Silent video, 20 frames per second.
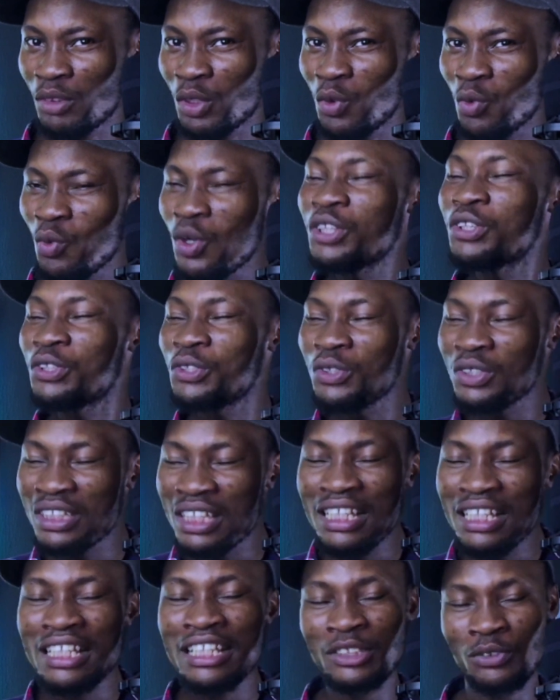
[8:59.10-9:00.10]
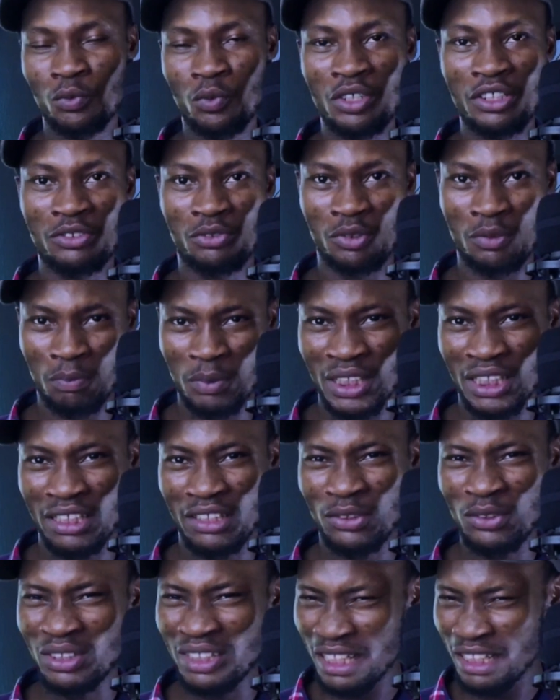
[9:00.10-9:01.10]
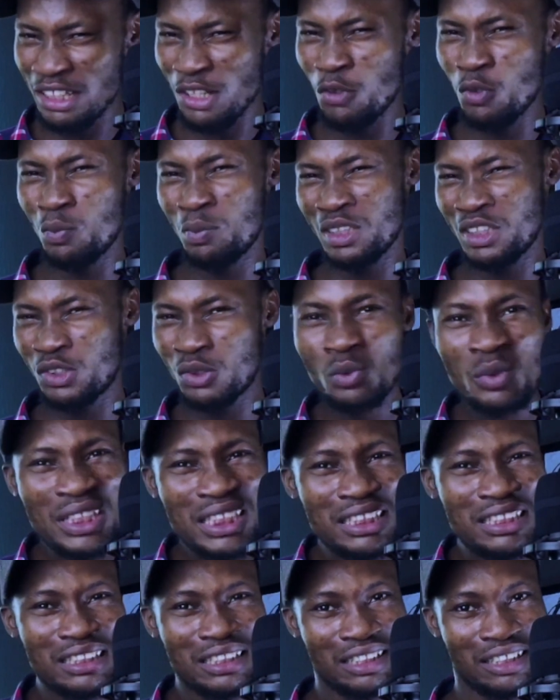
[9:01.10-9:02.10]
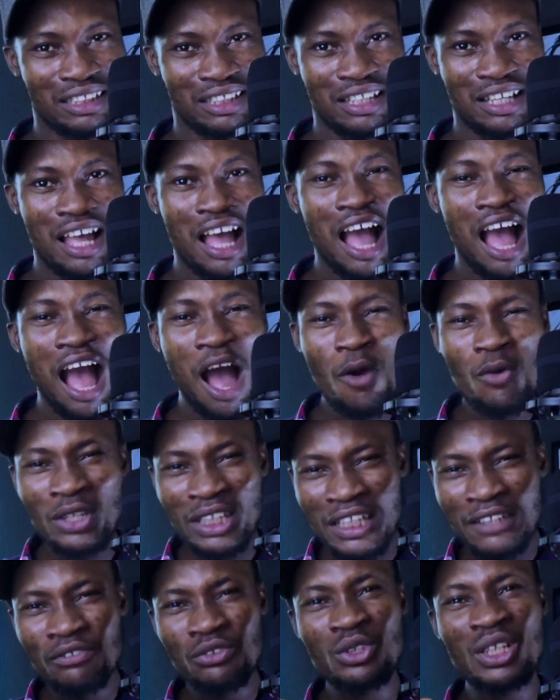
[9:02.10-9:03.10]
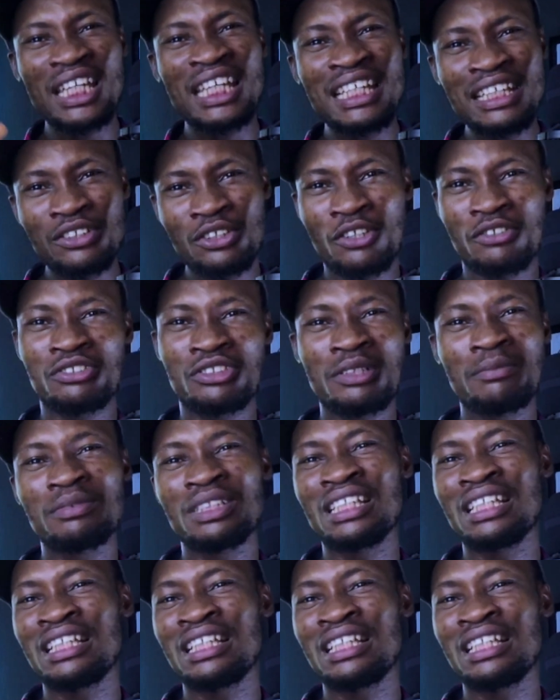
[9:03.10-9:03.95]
What do you think his words will be? You think they will be sweet? I'll give you a hint of something